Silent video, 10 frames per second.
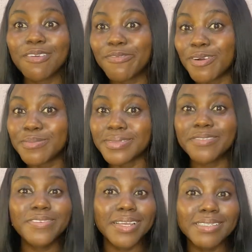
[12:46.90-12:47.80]
from
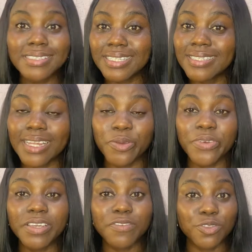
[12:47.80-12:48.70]
different things that they will
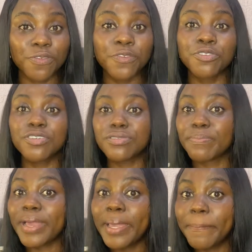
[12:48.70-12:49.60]
give you to fill. Just
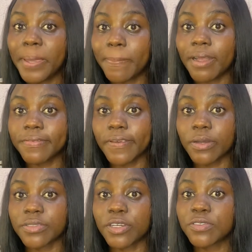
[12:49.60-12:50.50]
buy paper
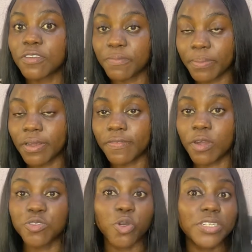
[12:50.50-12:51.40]
files, a lot of paper
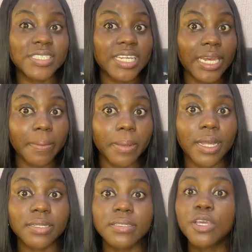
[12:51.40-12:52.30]
files, all these clear
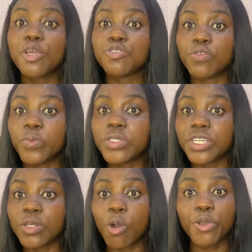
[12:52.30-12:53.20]
bags to put
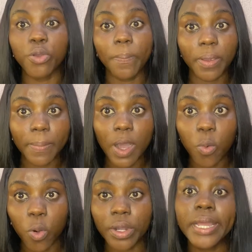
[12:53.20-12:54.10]
in all your
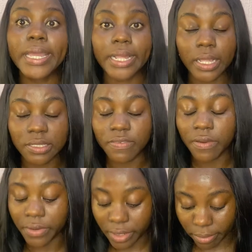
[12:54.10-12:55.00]
paperwork. It's
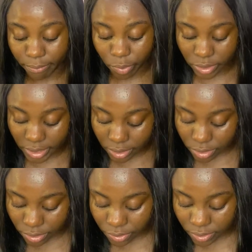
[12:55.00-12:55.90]
very important to
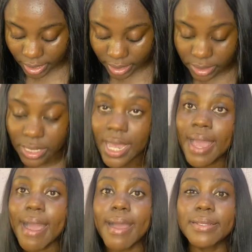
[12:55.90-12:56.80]
do that.
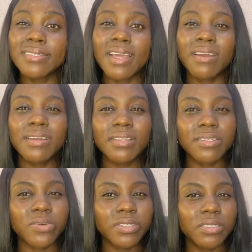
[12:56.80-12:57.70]
And another thing
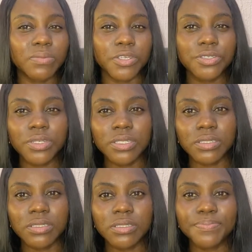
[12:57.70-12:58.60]
I wanted to mention
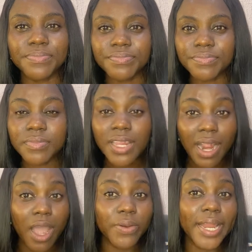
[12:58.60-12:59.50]
is,
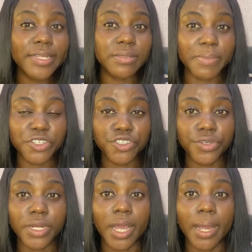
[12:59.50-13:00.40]
I would like to mention